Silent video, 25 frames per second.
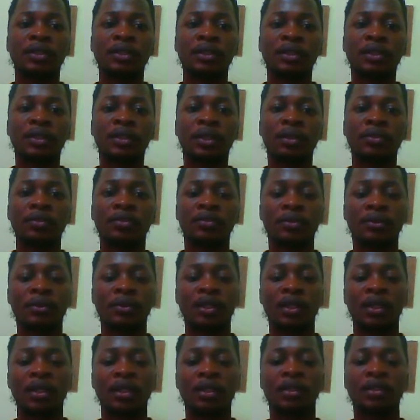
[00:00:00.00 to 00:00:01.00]
click on
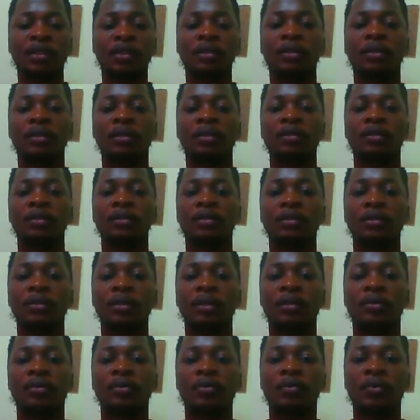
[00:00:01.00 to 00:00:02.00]
add, tap
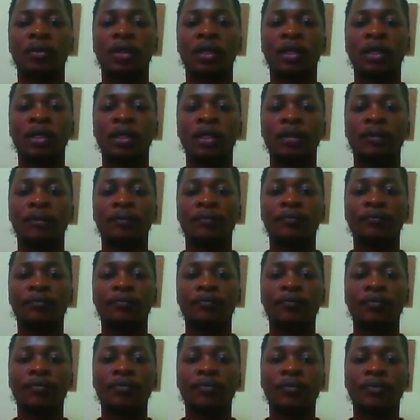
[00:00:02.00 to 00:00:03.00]
Y,
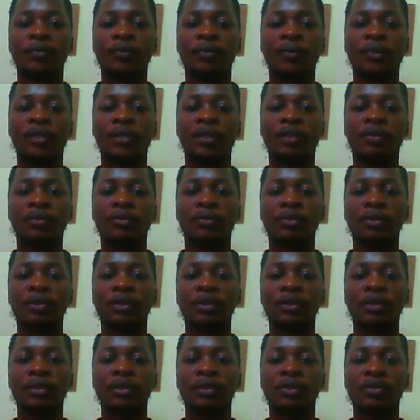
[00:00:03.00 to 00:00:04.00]
click on
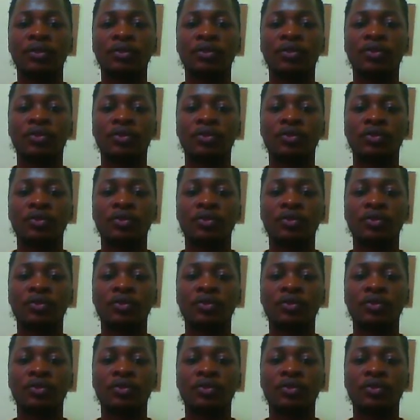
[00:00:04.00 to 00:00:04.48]
it, choose